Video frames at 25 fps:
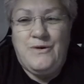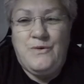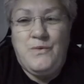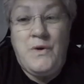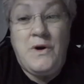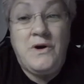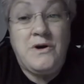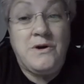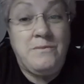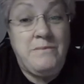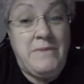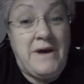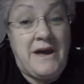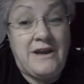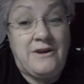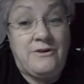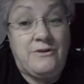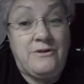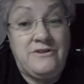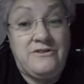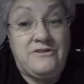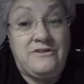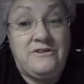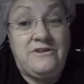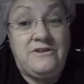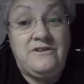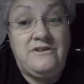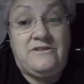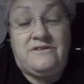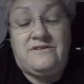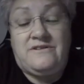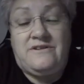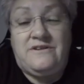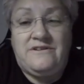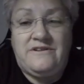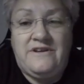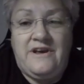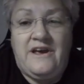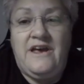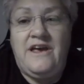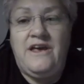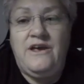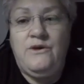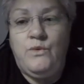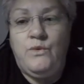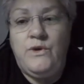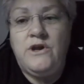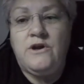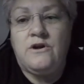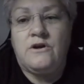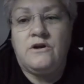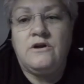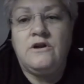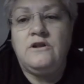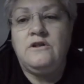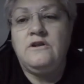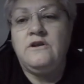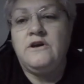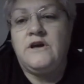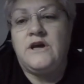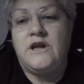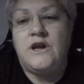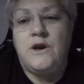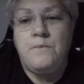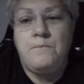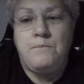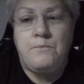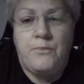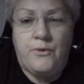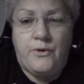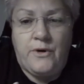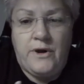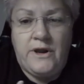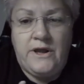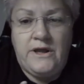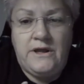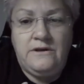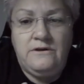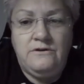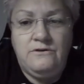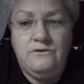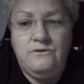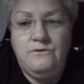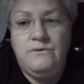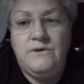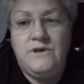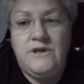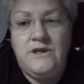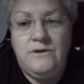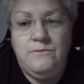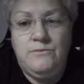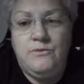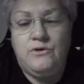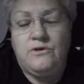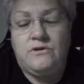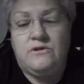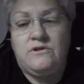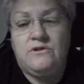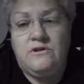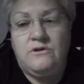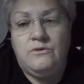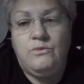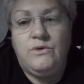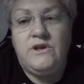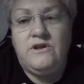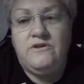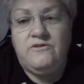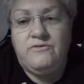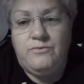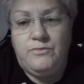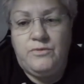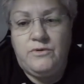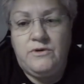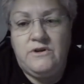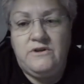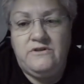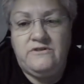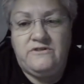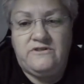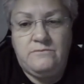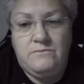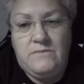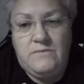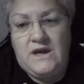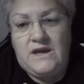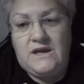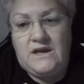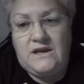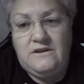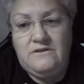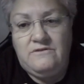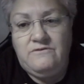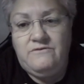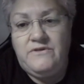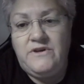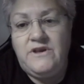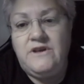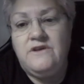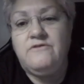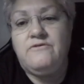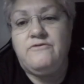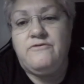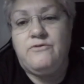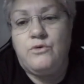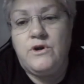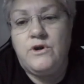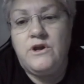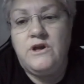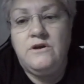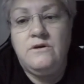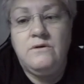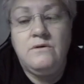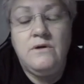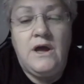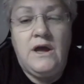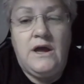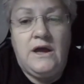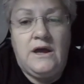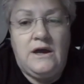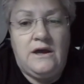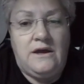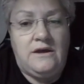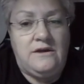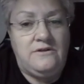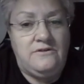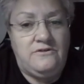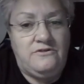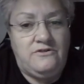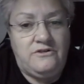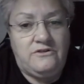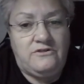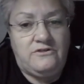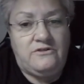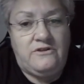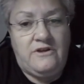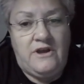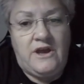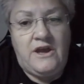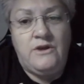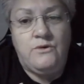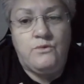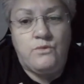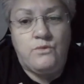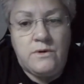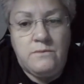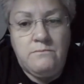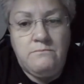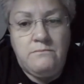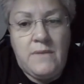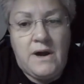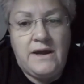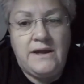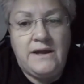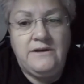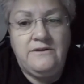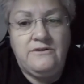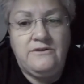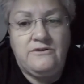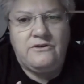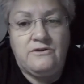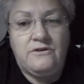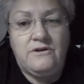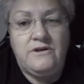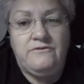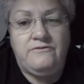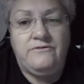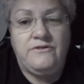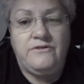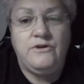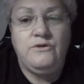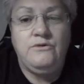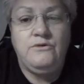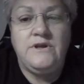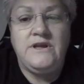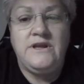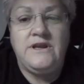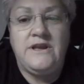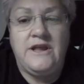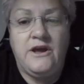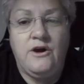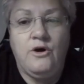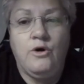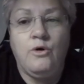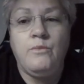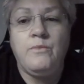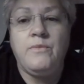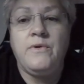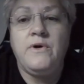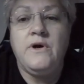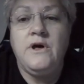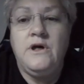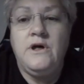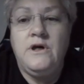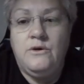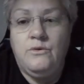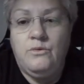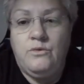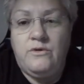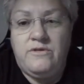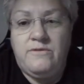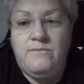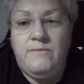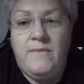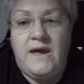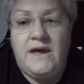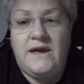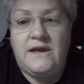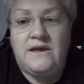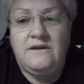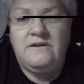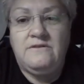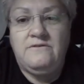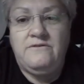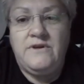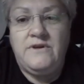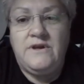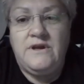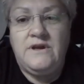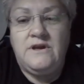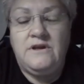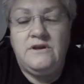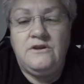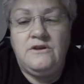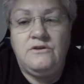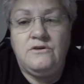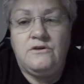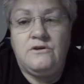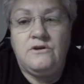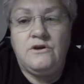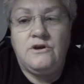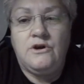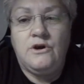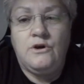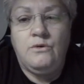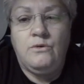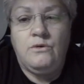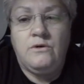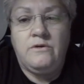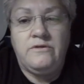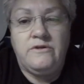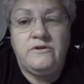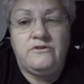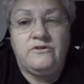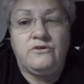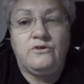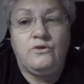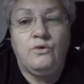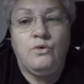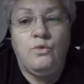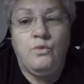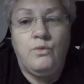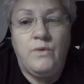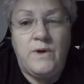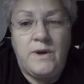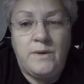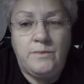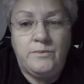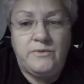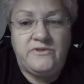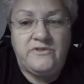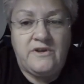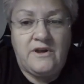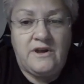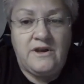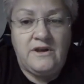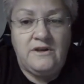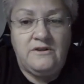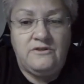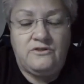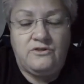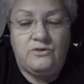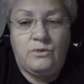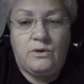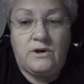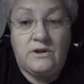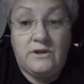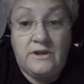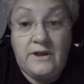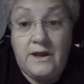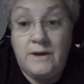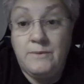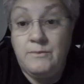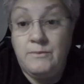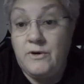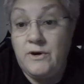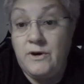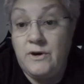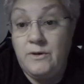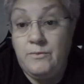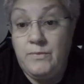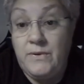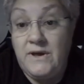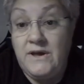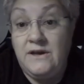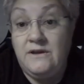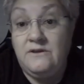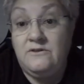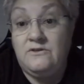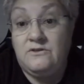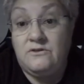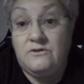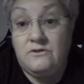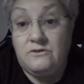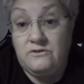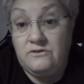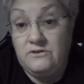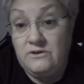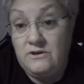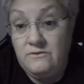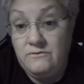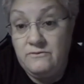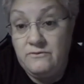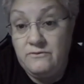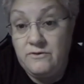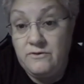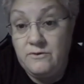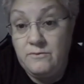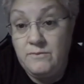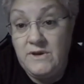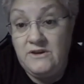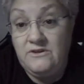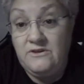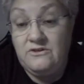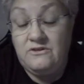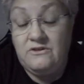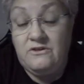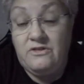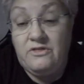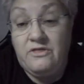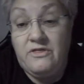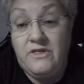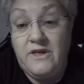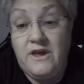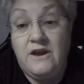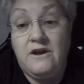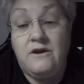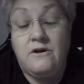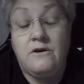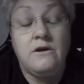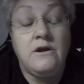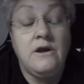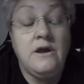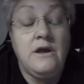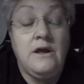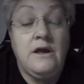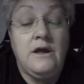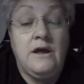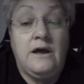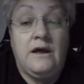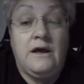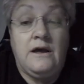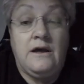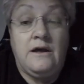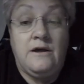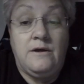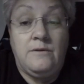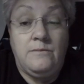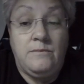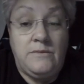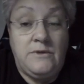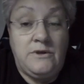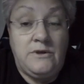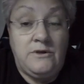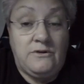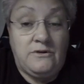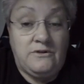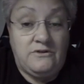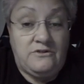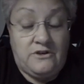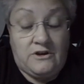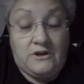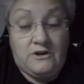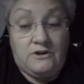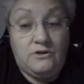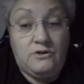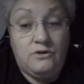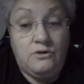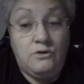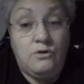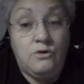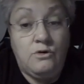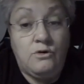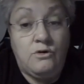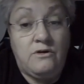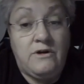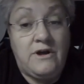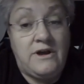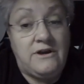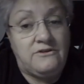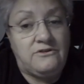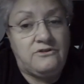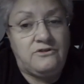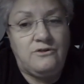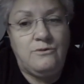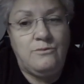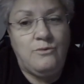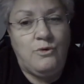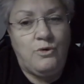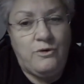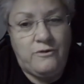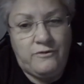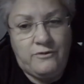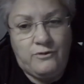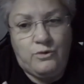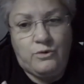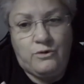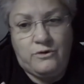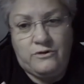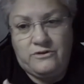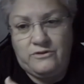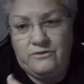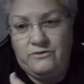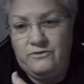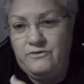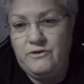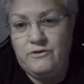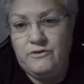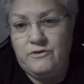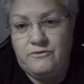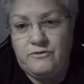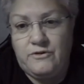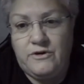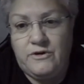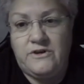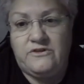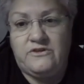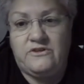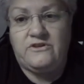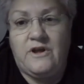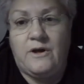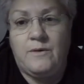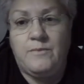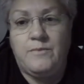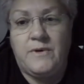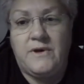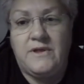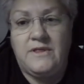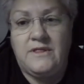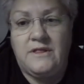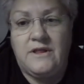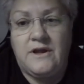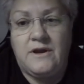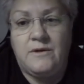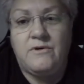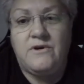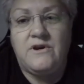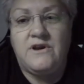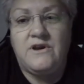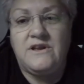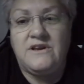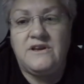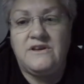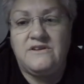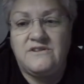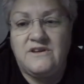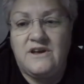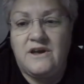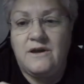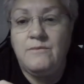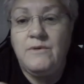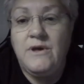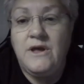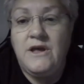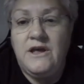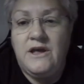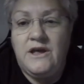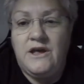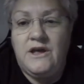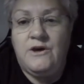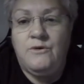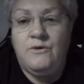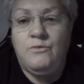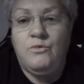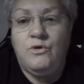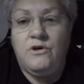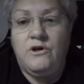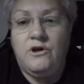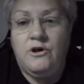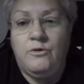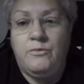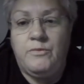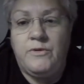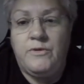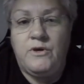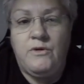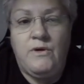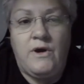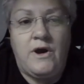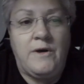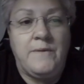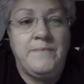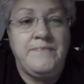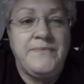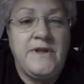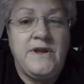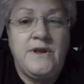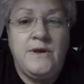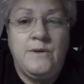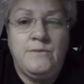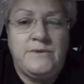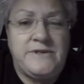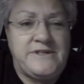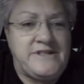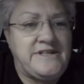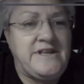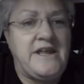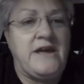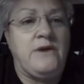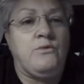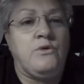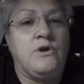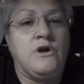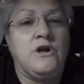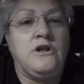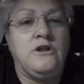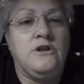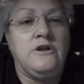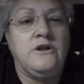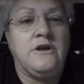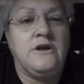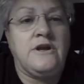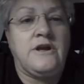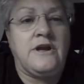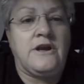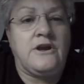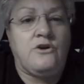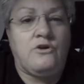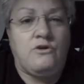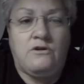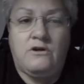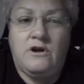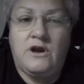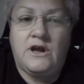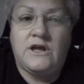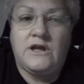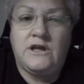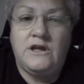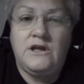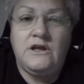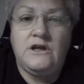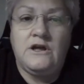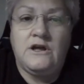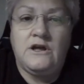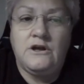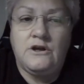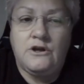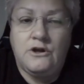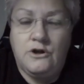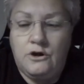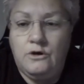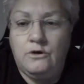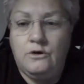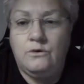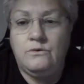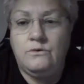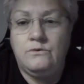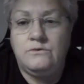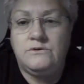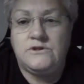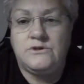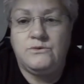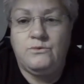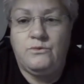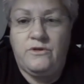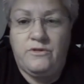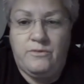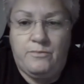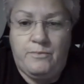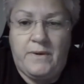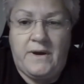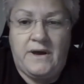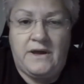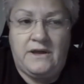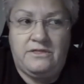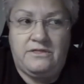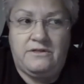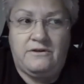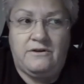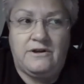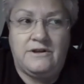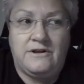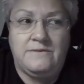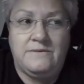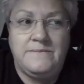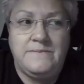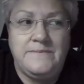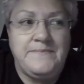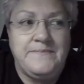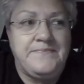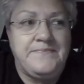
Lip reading: Welcome back, Grizzlies. Today we are going to look at a brand new ebook that we have put into Mac and Via for you. Just a reminder, if you need help with Mac and Via, you can go on the school website to our library page. There's information there. You can check your Google Classroom, or of course, feel free to stop by the library at any time and we'll help you out. But today we're going to look at cracking codes with Python.